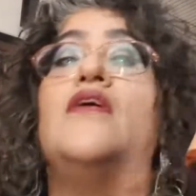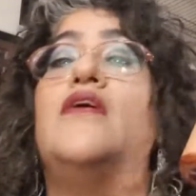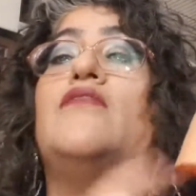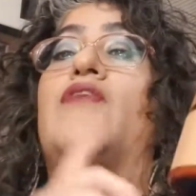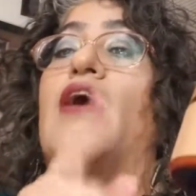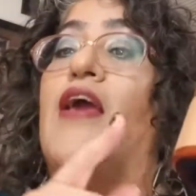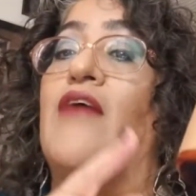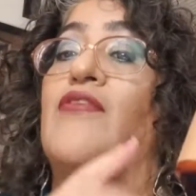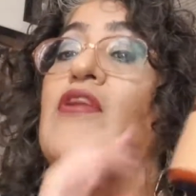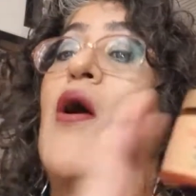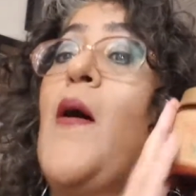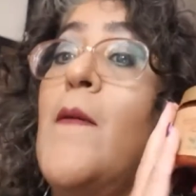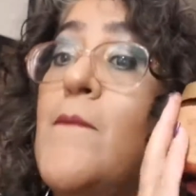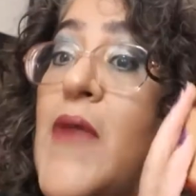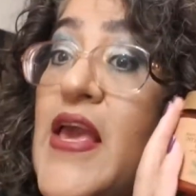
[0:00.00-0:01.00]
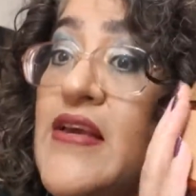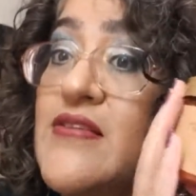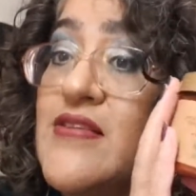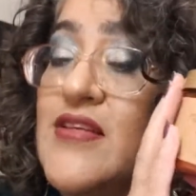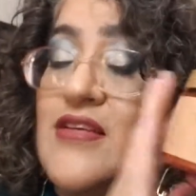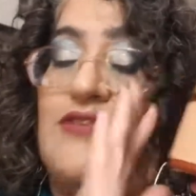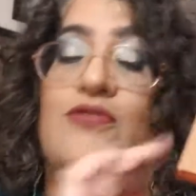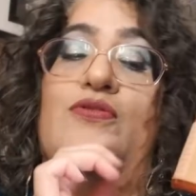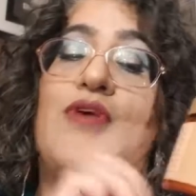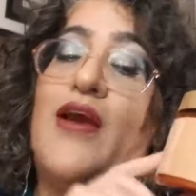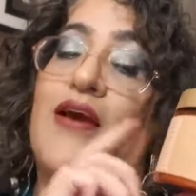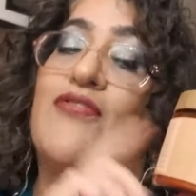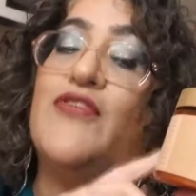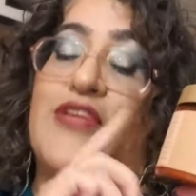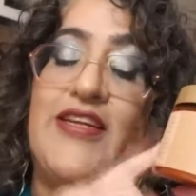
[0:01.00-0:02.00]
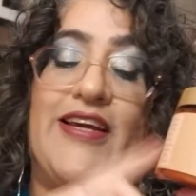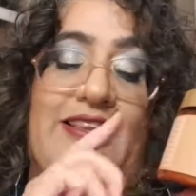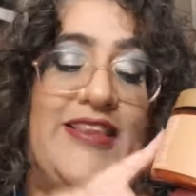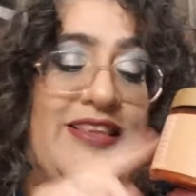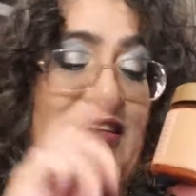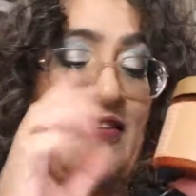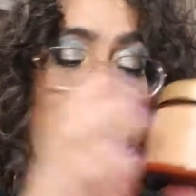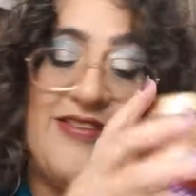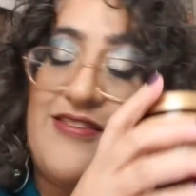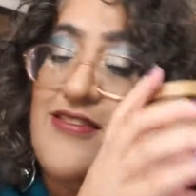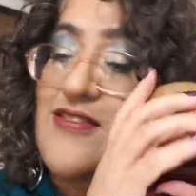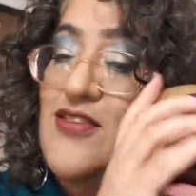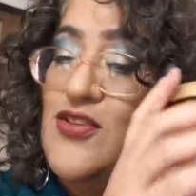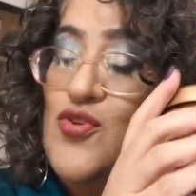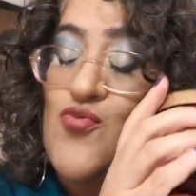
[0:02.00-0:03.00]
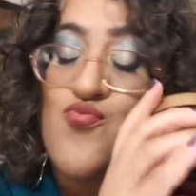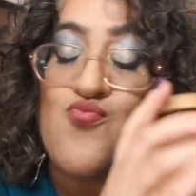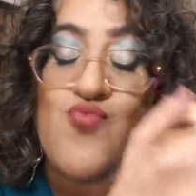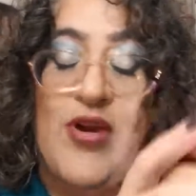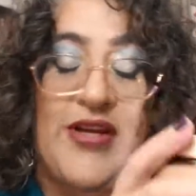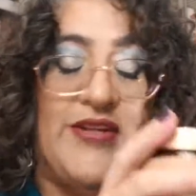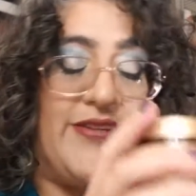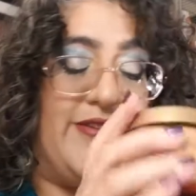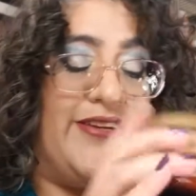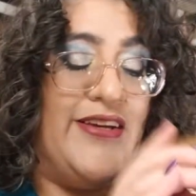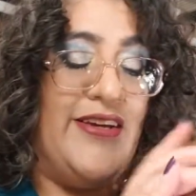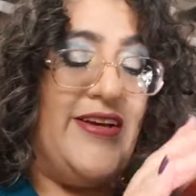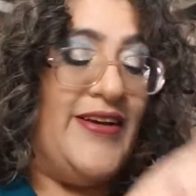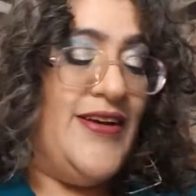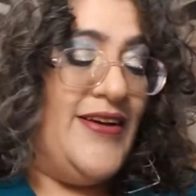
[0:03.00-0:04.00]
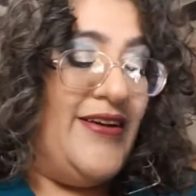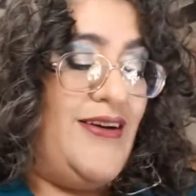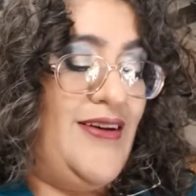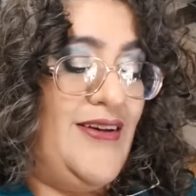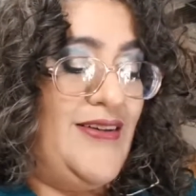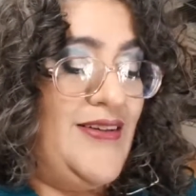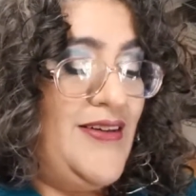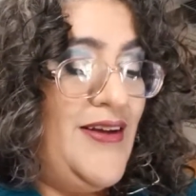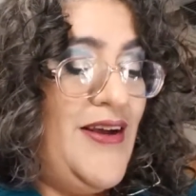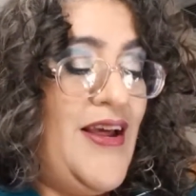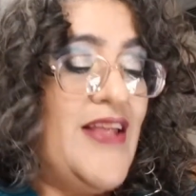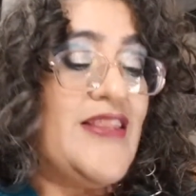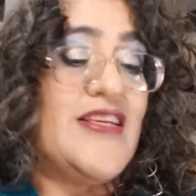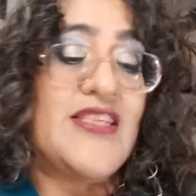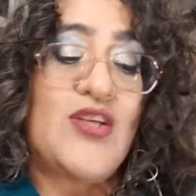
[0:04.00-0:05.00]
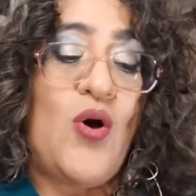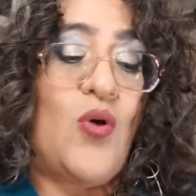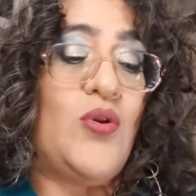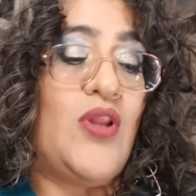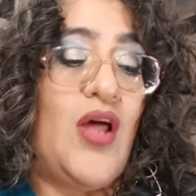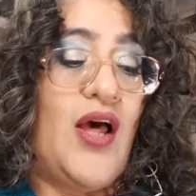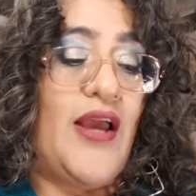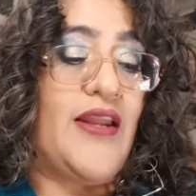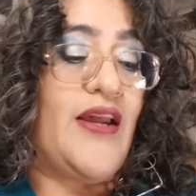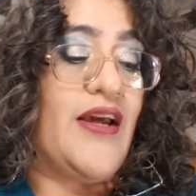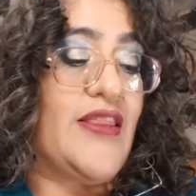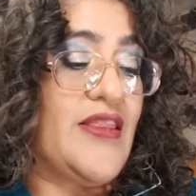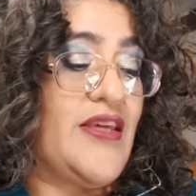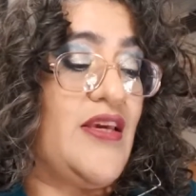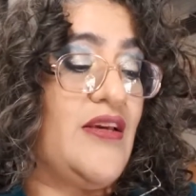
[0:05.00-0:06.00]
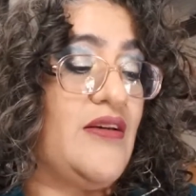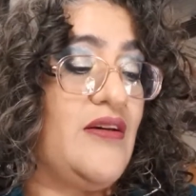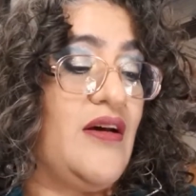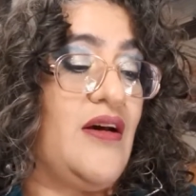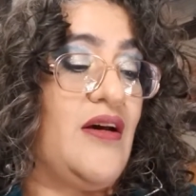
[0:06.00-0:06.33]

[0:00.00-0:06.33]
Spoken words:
If I haven't, amazing. You have to get this. This is great. This whole line, I think,